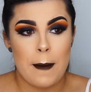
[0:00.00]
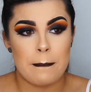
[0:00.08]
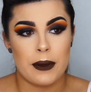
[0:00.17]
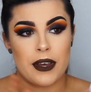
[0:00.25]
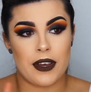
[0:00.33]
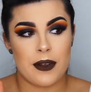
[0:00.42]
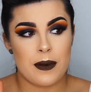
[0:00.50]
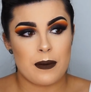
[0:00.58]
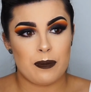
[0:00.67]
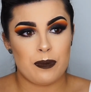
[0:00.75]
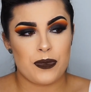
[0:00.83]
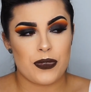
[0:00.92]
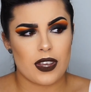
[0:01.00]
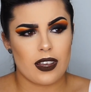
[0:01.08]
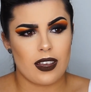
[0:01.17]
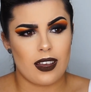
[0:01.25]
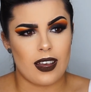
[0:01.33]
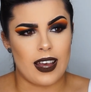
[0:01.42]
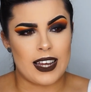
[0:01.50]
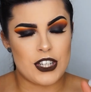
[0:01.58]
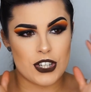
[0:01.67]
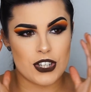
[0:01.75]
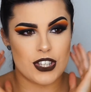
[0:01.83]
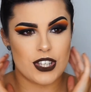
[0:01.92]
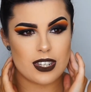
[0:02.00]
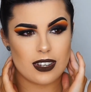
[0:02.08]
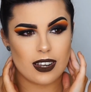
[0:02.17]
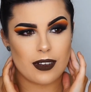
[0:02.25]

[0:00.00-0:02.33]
but I did